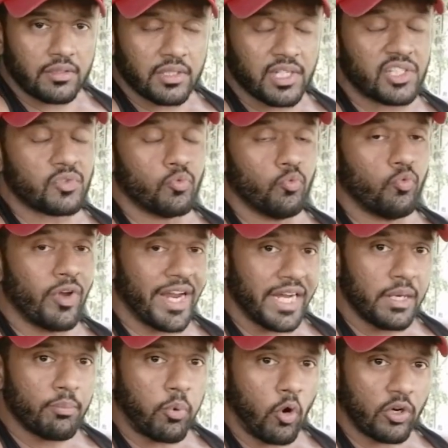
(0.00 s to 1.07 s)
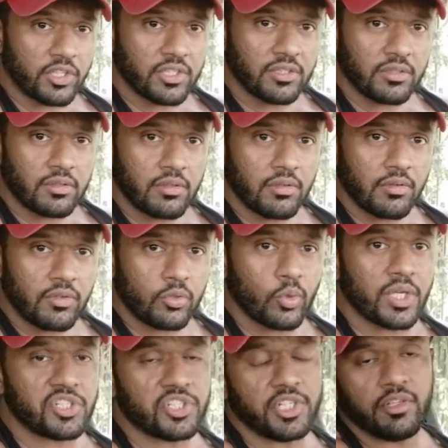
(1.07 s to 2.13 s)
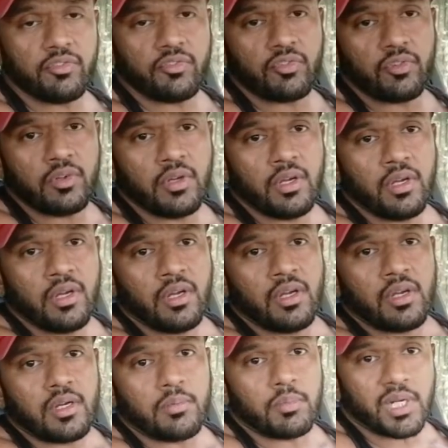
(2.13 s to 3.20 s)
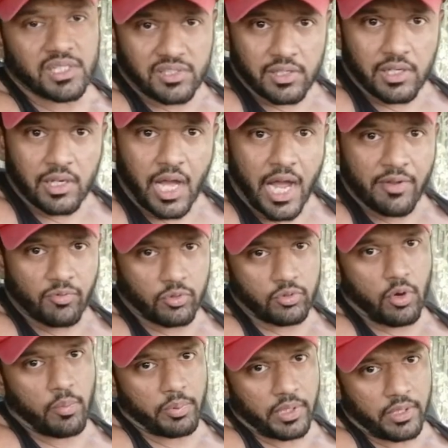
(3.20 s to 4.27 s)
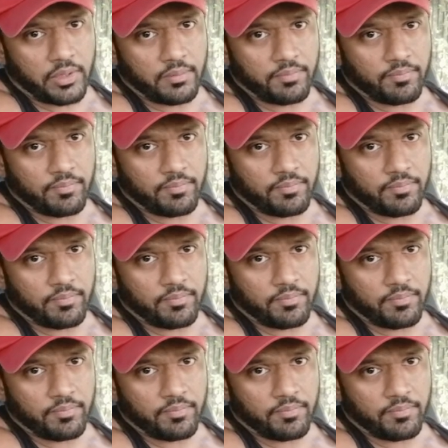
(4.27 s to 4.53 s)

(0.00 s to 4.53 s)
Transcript: It's very important to achieve muscle hypertrophy.